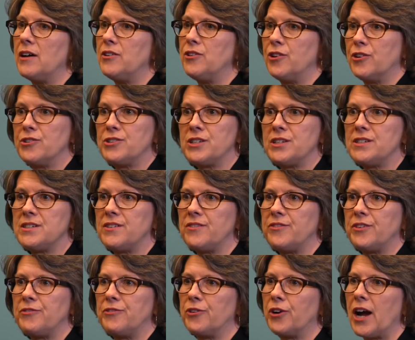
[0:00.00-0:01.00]
nurses
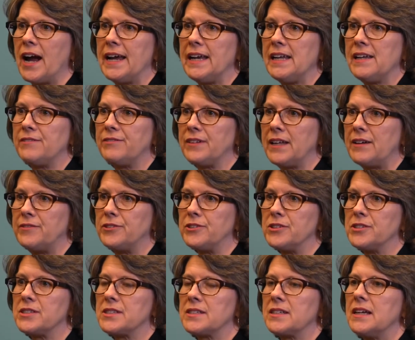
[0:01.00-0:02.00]
of a variety of
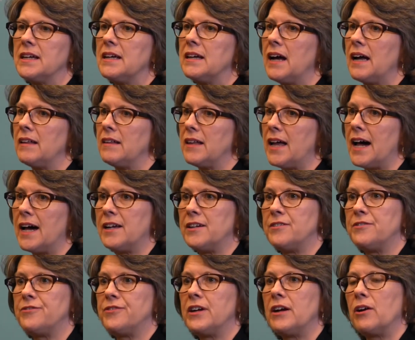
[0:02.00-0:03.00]
levels, a lot
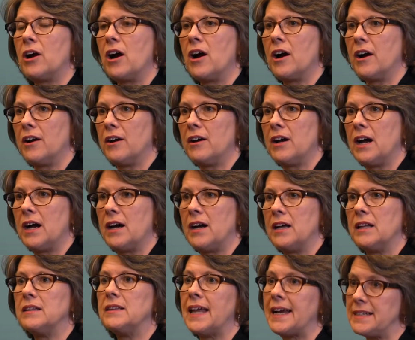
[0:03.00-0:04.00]
of our
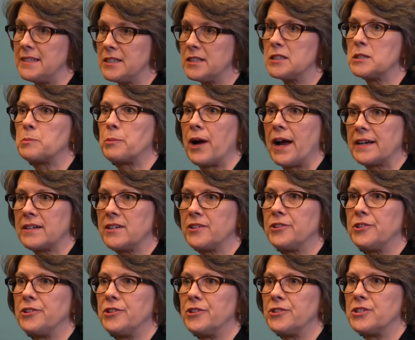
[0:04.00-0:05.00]
licensed
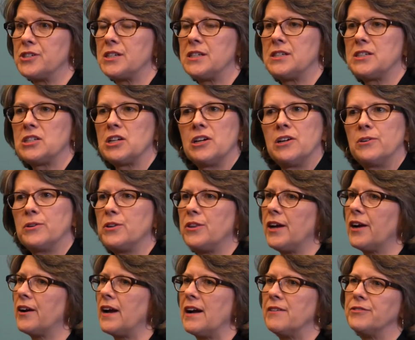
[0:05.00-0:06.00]
practical nurses who are
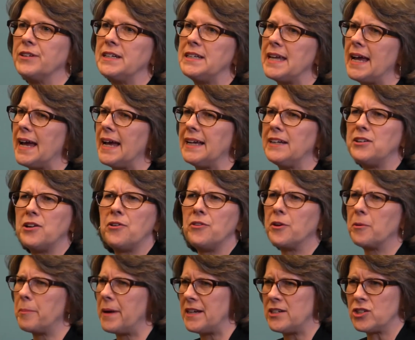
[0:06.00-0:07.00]
there every day, know
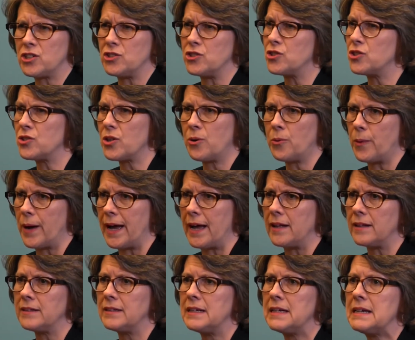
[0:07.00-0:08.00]
their patients so
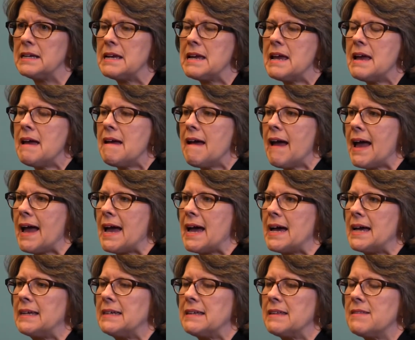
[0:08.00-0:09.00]
well,
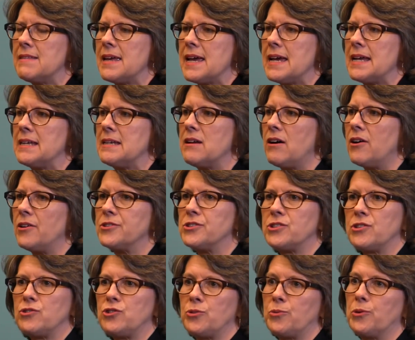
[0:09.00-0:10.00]
and then
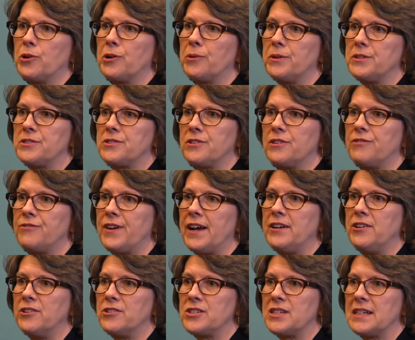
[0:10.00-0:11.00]
also to work with
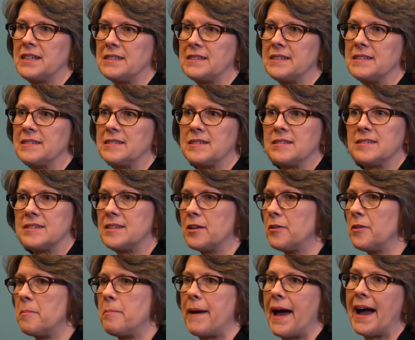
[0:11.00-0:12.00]
certified nursing assistants.
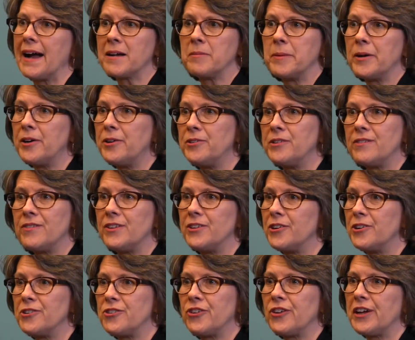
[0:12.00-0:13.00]
They're the backbone of the
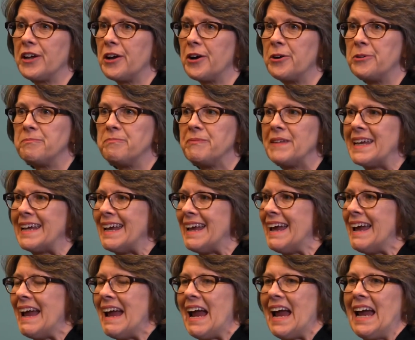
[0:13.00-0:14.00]
nursing home,
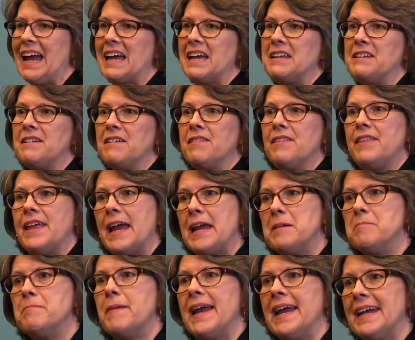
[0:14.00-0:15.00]
and
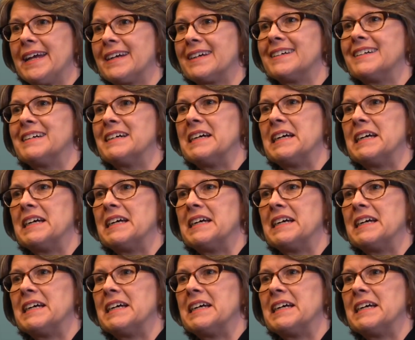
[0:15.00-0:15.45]
they make